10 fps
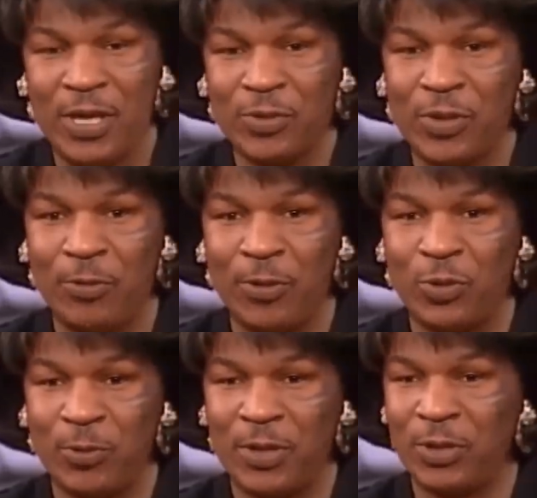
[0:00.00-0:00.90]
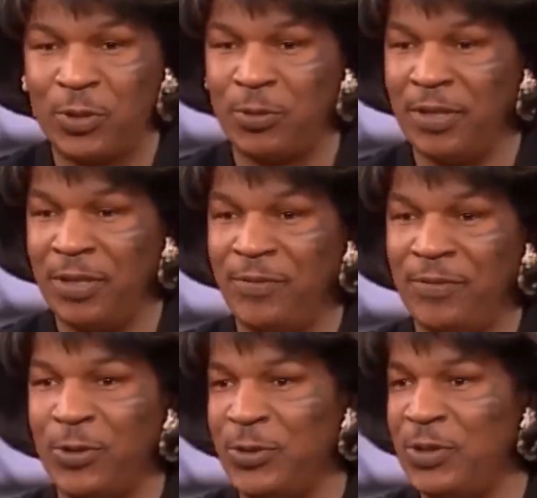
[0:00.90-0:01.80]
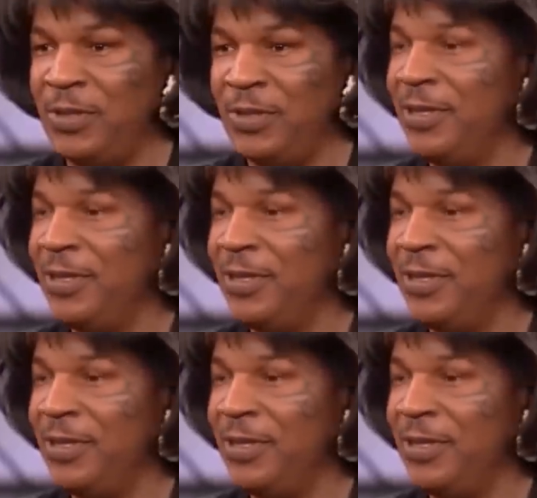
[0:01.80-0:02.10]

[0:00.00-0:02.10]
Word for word: So I want you to read this one first.